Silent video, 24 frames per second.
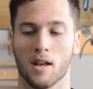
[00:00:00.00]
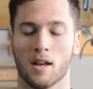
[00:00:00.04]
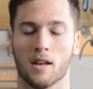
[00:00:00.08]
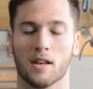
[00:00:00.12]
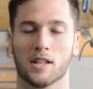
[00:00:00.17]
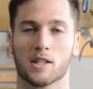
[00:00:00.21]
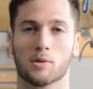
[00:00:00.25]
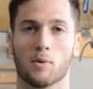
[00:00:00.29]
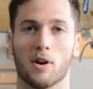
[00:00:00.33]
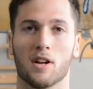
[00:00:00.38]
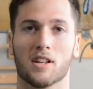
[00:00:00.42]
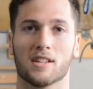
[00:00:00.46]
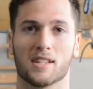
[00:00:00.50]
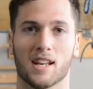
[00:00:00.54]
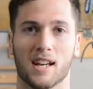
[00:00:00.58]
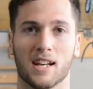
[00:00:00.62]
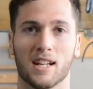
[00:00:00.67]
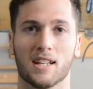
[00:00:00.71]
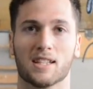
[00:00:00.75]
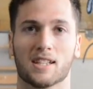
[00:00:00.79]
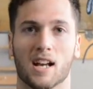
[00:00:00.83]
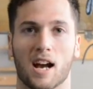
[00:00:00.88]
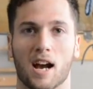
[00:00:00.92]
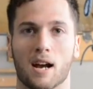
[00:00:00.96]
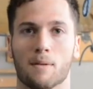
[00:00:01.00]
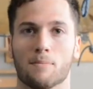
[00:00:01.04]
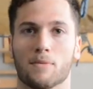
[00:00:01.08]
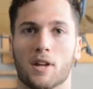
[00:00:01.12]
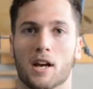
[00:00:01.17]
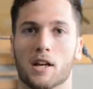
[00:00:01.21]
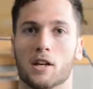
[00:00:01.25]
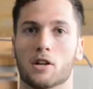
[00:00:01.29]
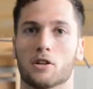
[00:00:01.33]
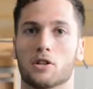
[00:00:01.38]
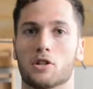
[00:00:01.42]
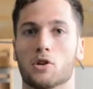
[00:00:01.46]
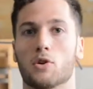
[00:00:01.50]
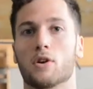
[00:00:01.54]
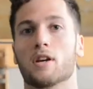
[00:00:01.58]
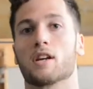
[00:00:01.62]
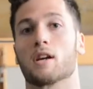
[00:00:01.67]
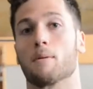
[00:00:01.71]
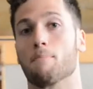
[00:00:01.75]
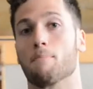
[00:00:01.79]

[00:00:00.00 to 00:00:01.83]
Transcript: As well as any time that you're doing a